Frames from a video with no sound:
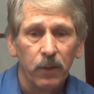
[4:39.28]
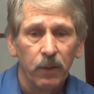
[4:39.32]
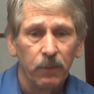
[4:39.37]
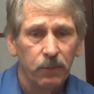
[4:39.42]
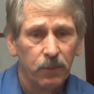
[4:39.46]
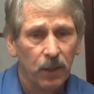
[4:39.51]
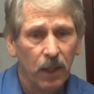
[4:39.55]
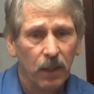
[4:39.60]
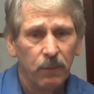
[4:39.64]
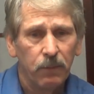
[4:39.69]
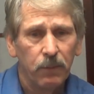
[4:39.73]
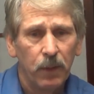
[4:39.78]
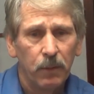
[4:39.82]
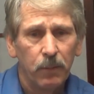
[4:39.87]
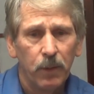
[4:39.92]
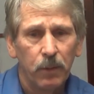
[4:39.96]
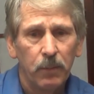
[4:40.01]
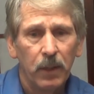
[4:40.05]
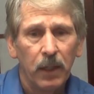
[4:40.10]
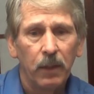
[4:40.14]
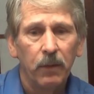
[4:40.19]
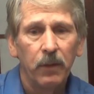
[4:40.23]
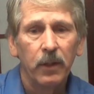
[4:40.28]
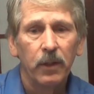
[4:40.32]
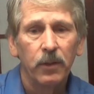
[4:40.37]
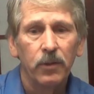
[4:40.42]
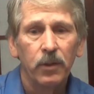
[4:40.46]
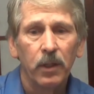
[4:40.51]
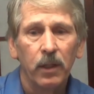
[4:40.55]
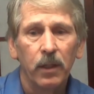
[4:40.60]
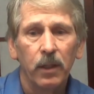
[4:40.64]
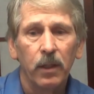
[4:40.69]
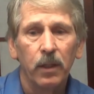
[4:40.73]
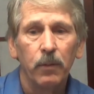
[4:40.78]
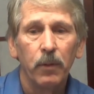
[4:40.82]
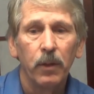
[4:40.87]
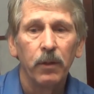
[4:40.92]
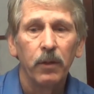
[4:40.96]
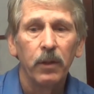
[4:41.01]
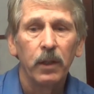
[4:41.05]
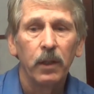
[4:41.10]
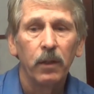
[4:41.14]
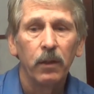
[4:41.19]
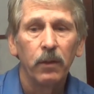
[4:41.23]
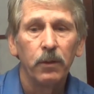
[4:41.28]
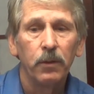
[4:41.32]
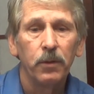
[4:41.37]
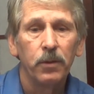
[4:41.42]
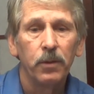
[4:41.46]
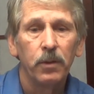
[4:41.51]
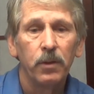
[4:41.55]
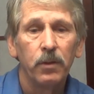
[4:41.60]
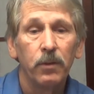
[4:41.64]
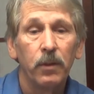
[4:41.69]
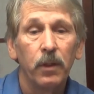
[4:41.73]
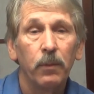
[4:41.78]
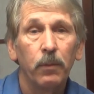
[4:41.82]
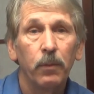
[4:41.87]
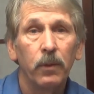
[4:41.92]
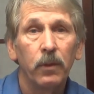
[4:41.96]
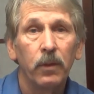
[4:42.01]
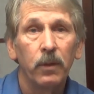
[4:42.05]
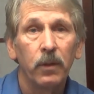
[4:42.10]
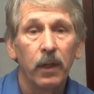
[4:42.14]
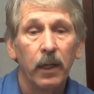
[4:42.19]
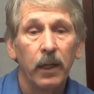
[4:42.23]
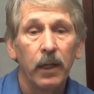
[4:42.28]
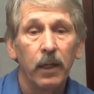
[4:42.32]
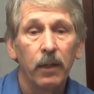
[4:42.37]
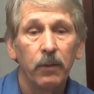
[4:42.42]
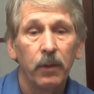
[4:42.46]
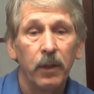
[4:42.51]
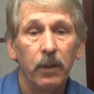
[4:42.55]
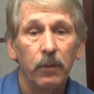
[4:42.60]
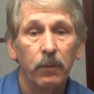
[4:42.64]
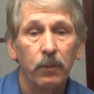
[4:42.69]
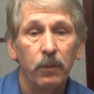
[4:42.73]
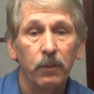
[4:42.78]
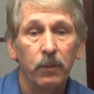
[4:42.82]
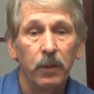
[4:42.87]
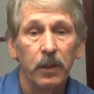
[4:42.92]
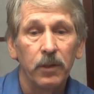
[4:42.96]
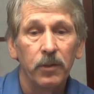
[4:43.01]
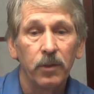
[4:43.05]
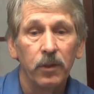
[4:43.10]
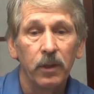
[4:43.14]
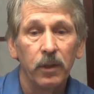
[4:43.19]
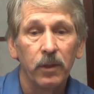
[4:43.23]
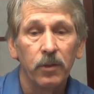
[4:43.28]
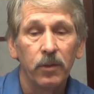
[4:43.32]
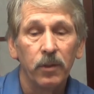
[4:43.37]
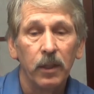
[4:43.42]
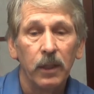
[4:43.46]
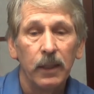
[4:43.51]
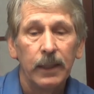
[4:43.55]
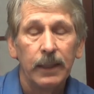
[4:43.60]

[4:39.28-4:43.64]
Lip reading: staff member Mary is on a community inclusion trip with IRA residents